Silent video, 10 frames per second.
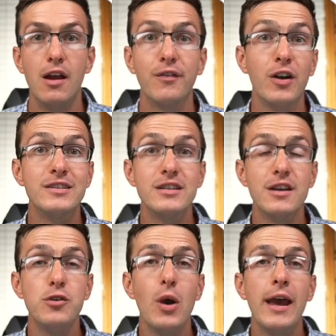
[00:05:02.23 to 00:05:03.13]
For instance,
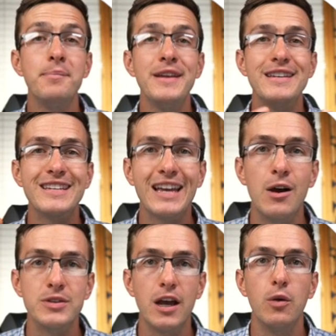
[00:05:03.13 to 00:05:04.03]
if you empty this
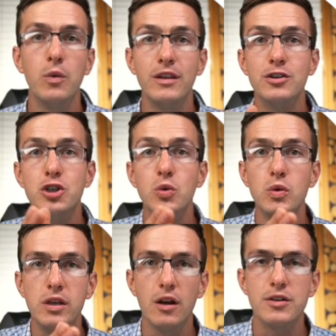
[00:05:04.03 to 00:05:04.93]
account out within 2
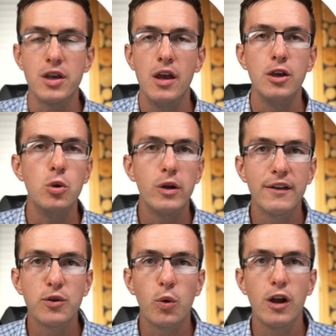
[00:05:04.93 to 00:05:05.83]
years, you don't
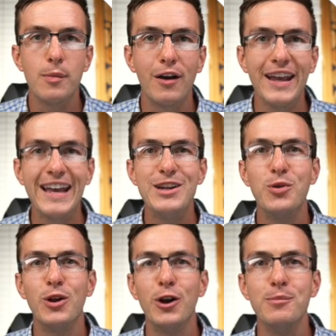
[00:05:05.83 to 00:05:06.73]
have to worry about
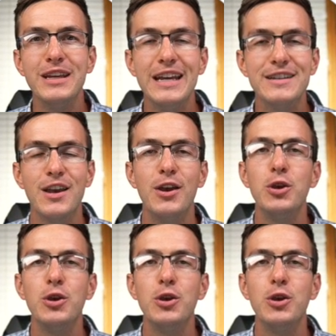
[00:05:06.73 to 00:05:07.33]
annual RMDs.